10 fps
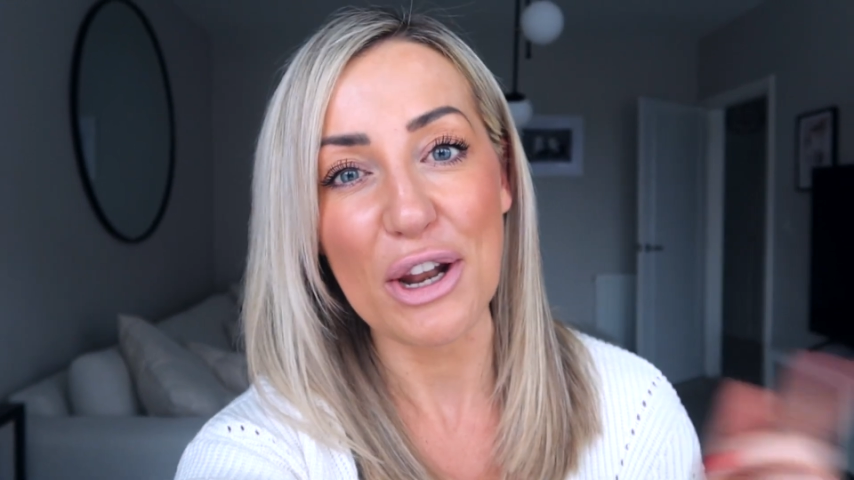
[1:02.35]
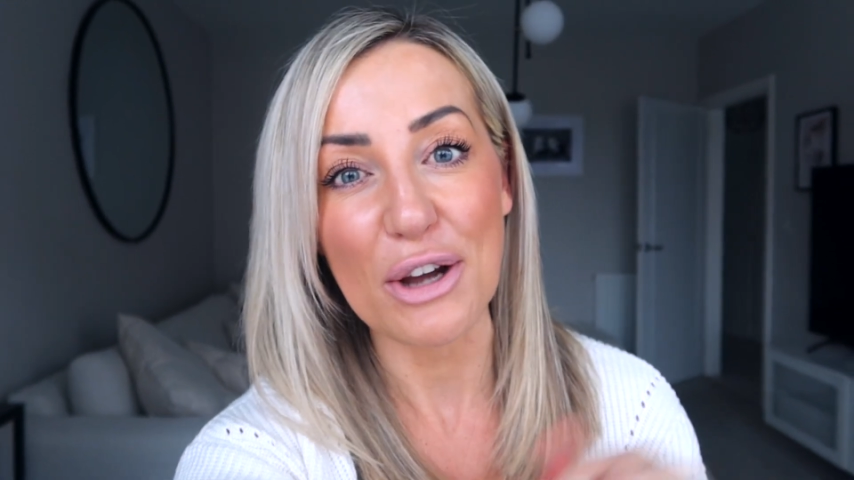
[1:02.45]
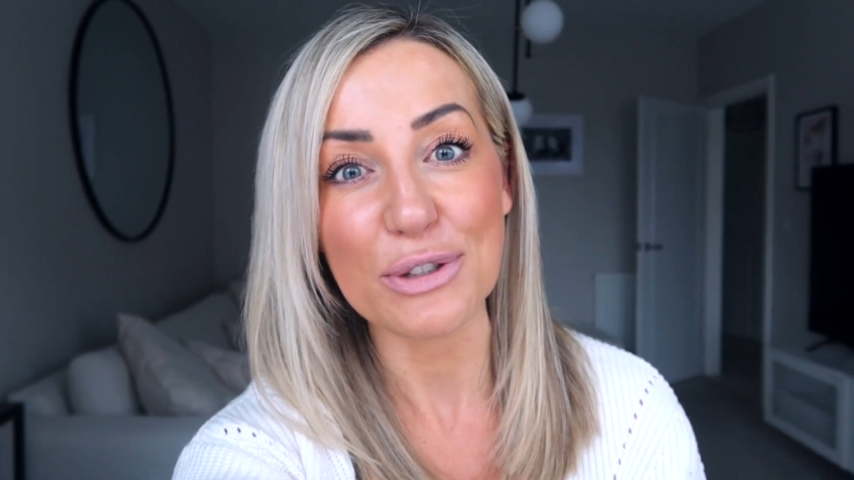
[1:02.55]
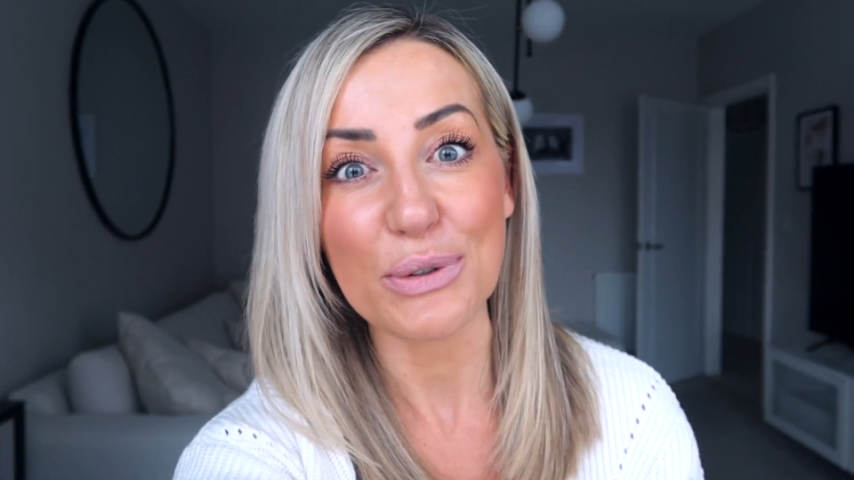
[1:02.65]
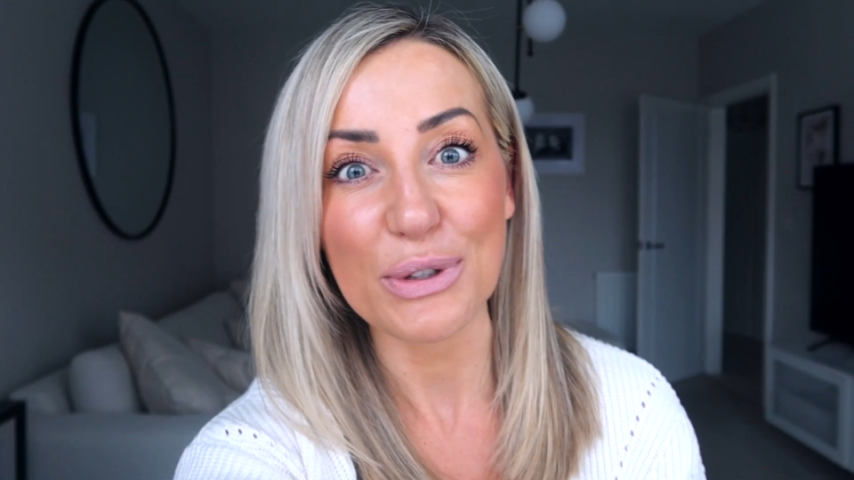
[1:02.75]
and
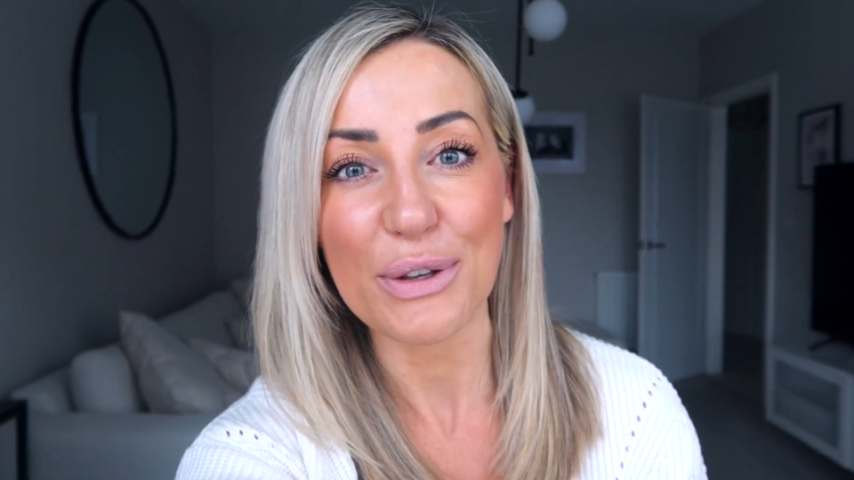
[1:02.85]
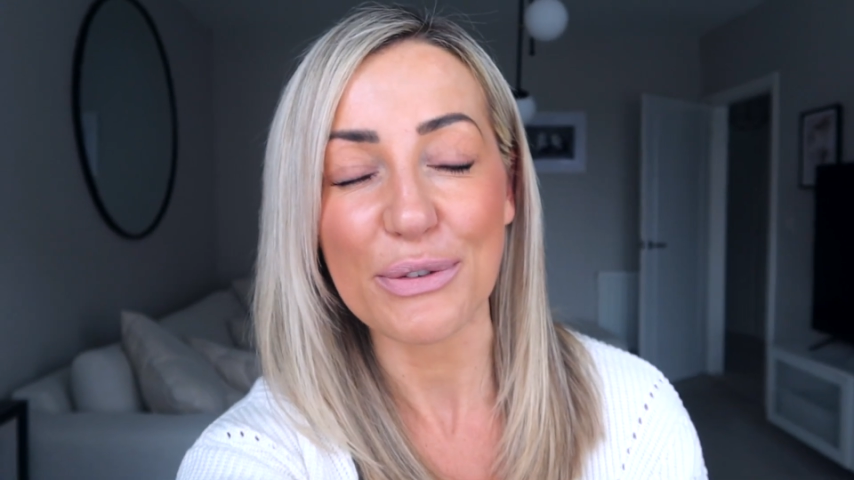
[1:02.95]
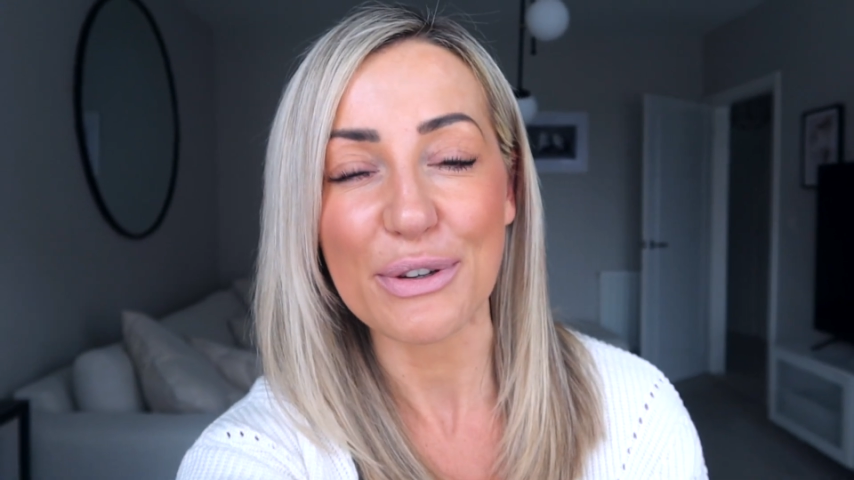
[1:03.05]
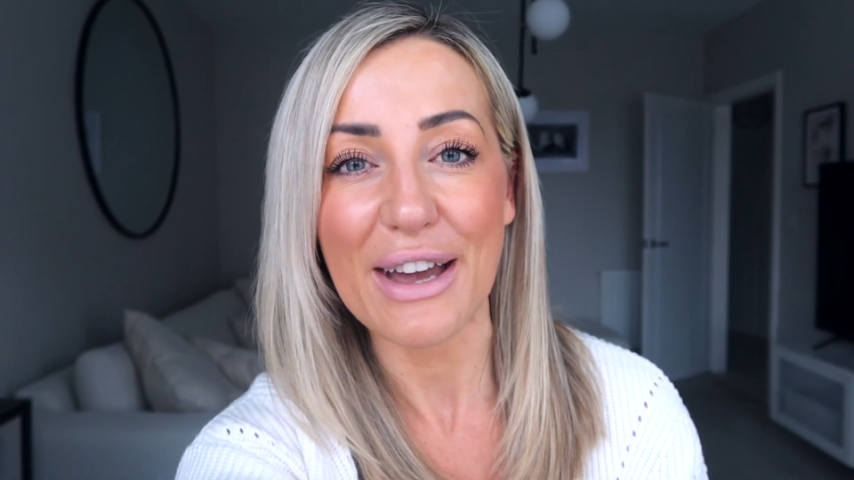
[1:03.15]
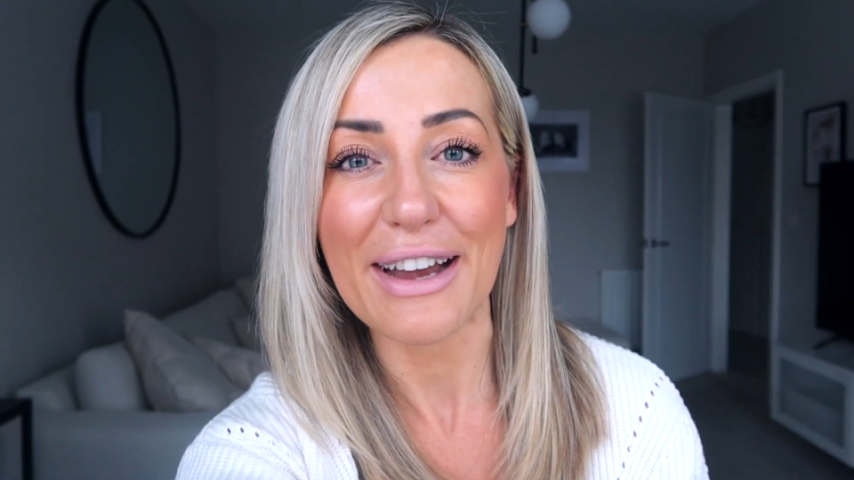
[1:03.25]
I'll talk you
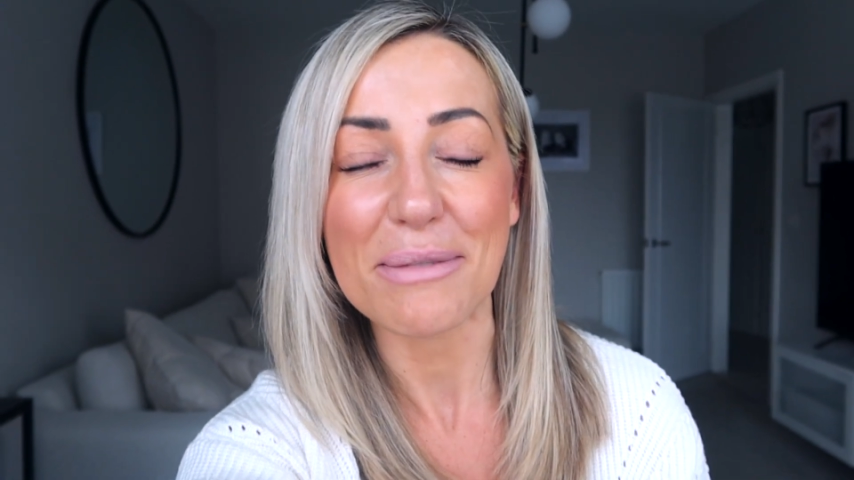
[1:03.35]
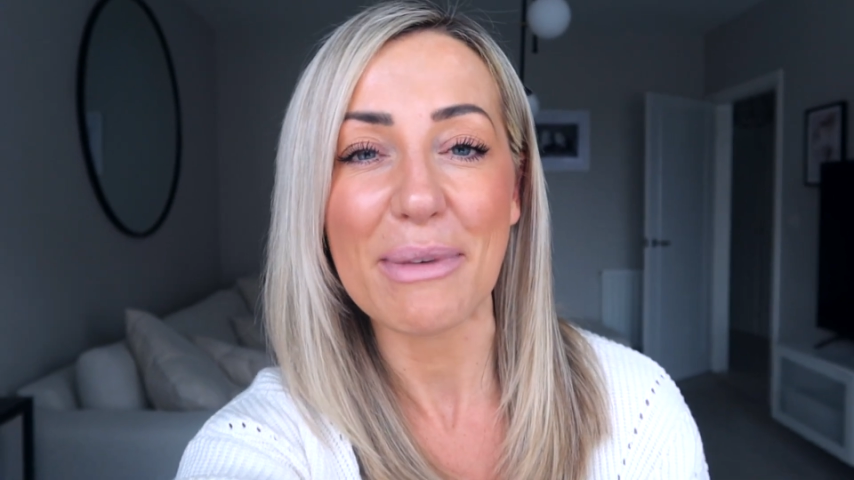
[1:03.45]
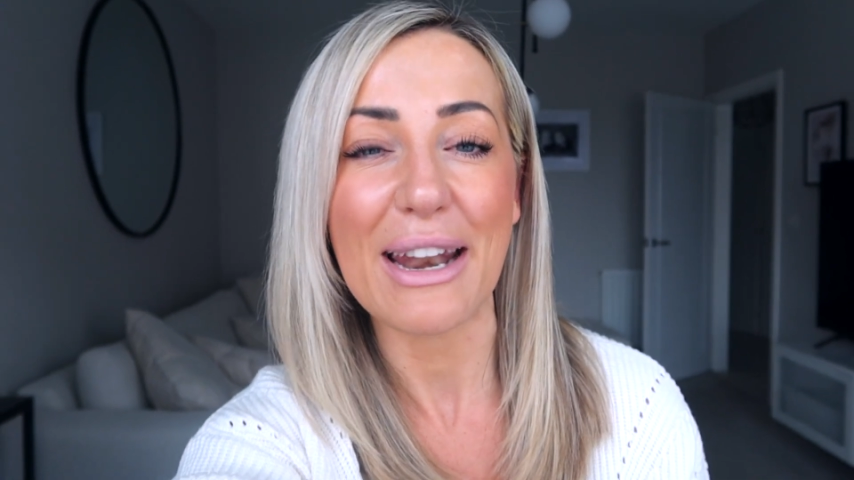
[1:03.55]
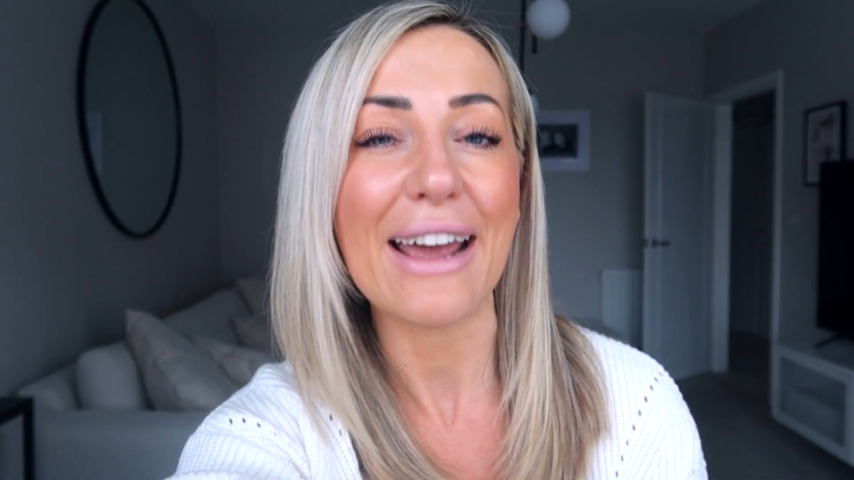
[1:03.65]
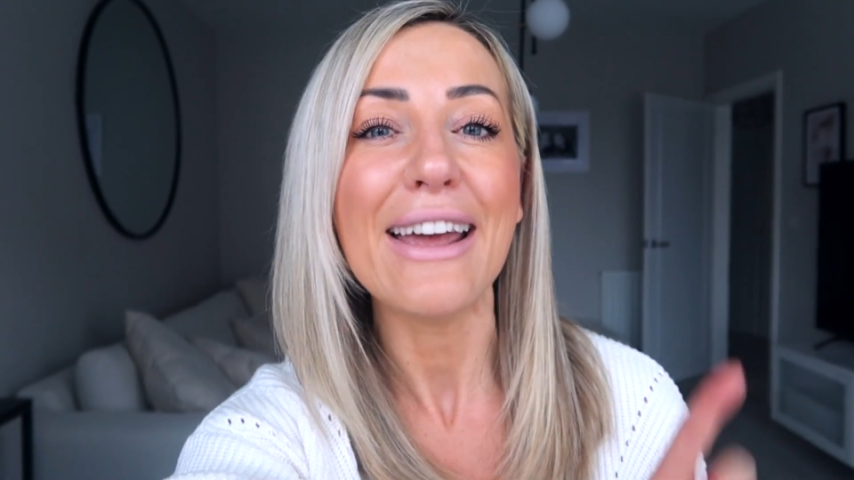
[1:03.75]
through that in a
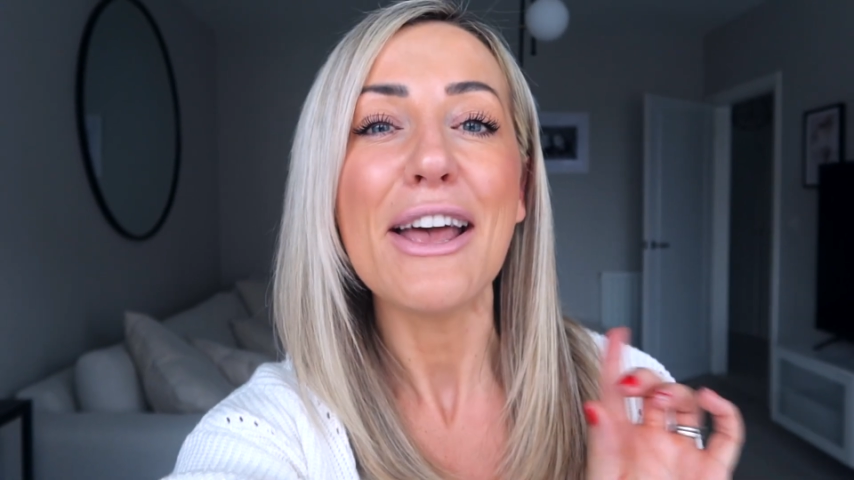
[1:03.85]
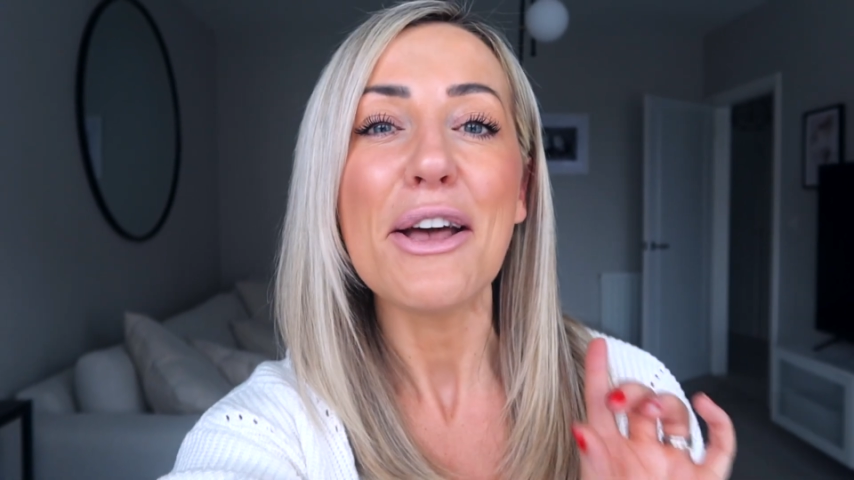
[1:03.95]
minute.